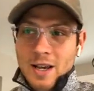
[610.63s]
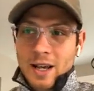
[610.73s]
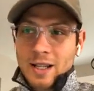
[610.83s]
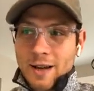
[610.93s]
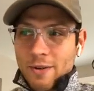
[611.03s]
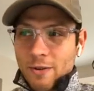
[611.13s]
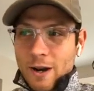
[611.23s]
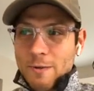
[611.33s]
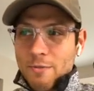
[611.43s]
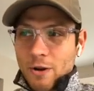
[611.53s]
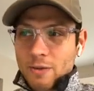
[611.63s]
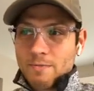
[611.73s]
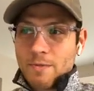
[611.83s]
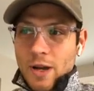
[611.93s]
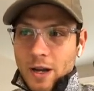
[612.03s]
11 grand
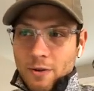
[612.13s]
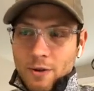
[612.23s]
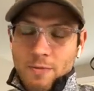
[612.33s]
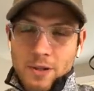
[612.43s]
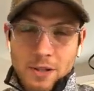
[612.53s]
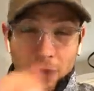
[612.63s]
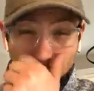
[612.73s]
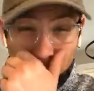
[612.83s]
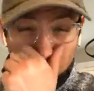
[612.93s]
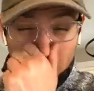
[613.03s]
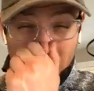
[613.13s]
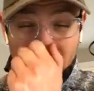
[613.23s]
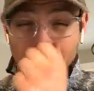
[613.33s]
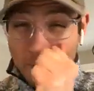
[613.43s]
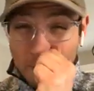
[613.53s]
booked, grew business by
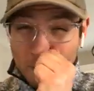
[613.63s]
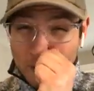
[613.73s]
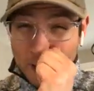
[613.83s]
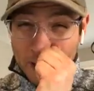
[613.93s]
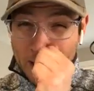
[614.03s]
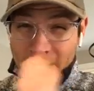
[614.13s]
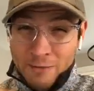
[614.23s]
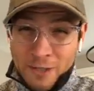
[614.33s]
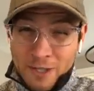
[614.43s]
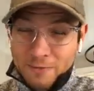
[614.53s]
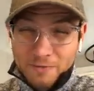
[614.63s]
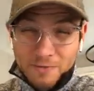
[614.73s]
37% last week.